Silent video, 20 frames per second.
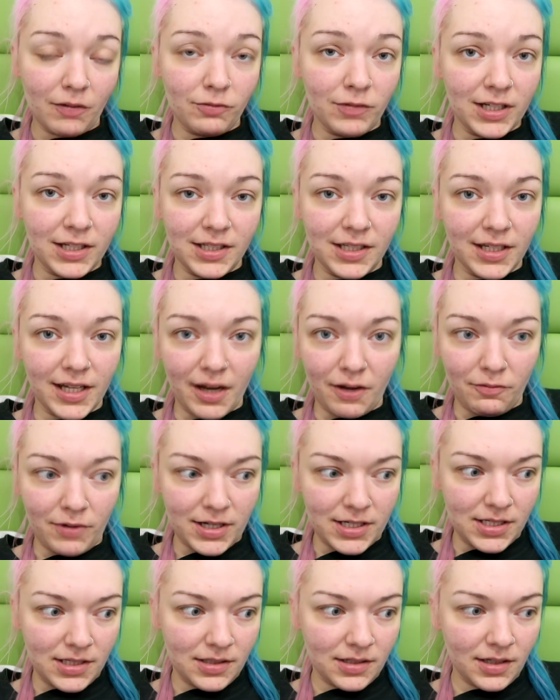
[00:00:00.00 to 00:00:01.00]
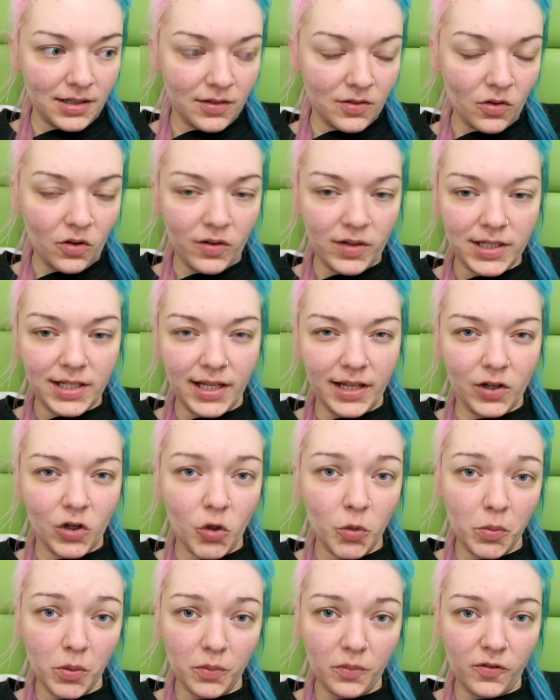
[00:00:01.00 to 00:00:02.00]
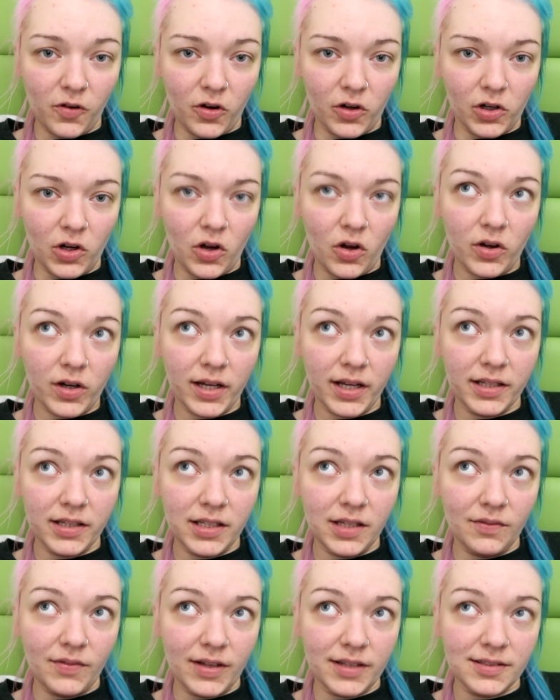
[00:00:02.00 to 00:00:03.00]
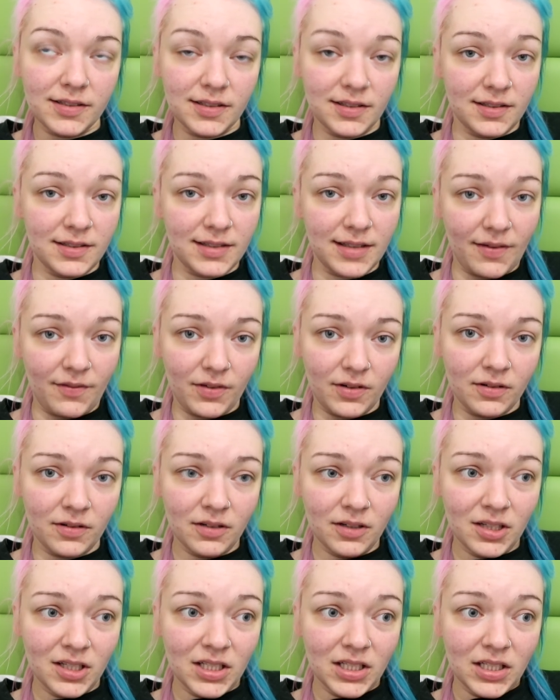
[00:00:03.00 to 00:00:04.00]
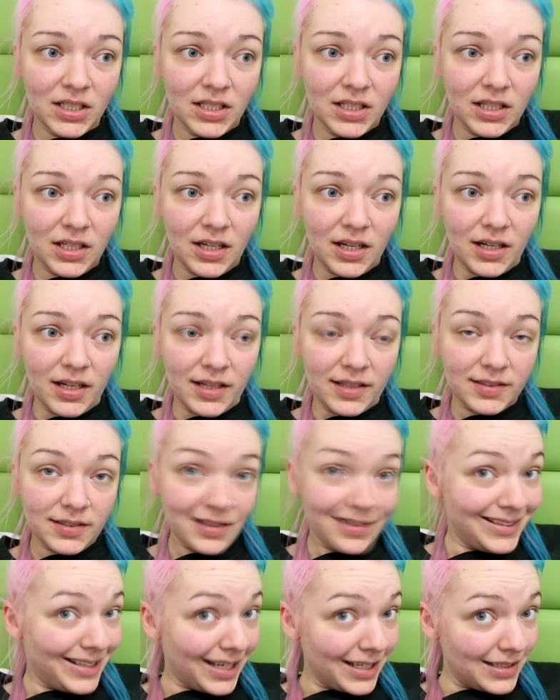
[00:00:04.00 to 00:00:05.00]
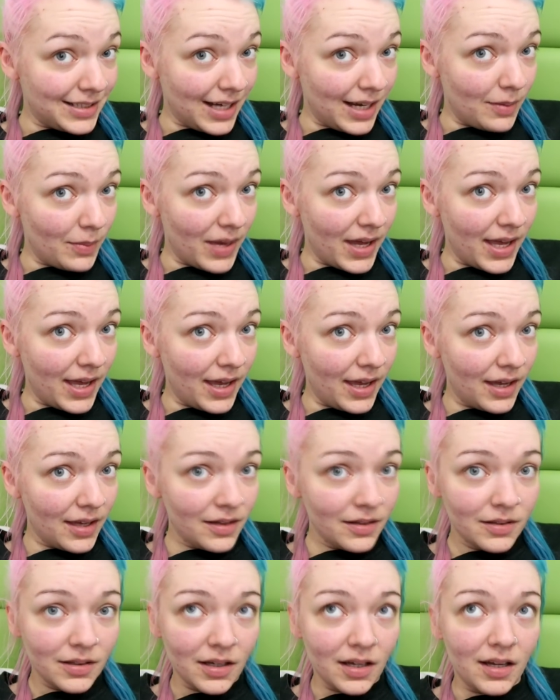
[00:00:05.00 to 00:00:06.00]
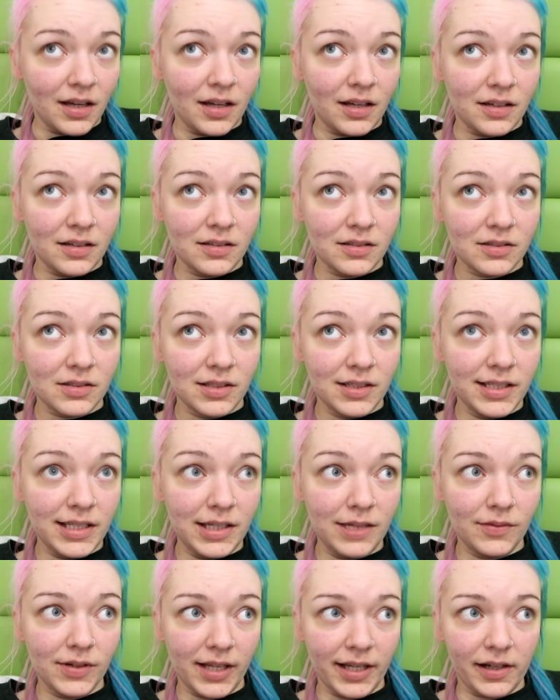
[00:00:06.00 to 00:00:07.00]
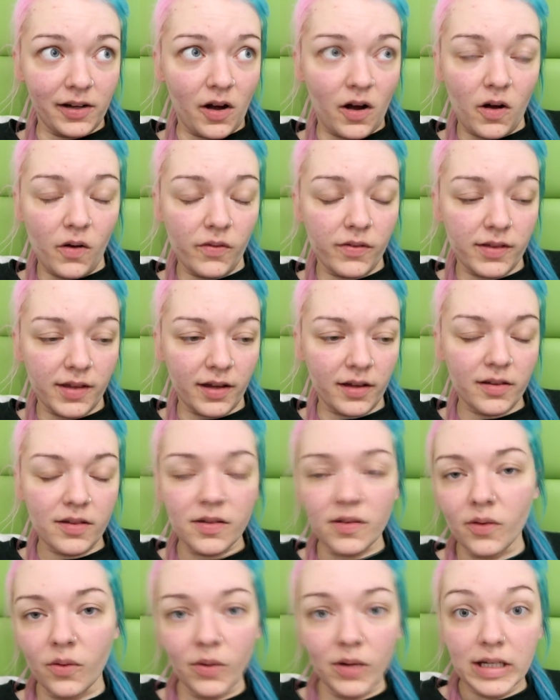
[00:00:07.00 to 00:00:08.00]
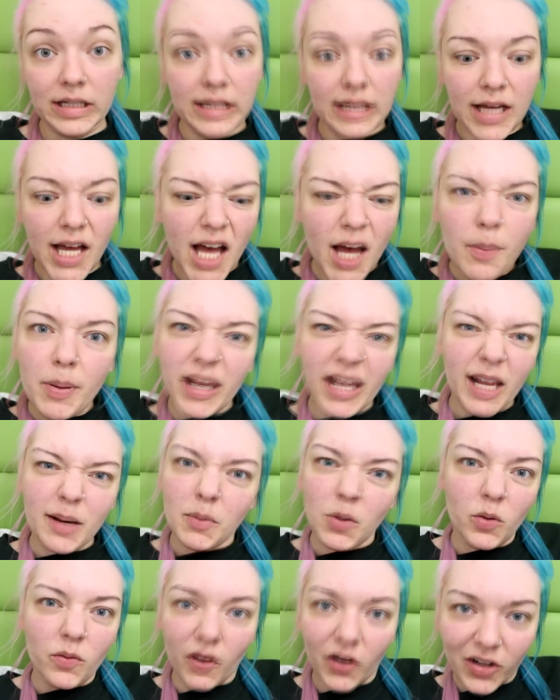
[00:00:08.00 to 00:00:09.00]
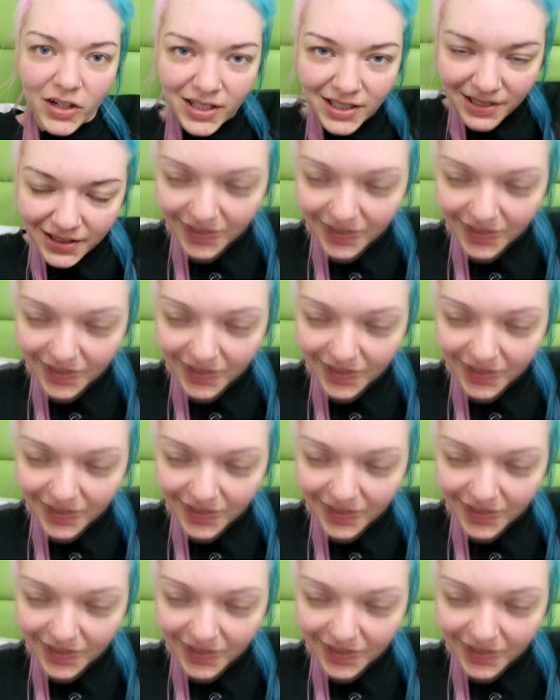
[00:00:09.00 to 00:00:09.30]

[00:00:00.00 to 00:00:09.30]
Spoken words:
I really need to get ready. It's already like coming up 4 o'clock and the event's at 7, and I still need to like dye my hair and leave at like 6:30, so I better get a move on.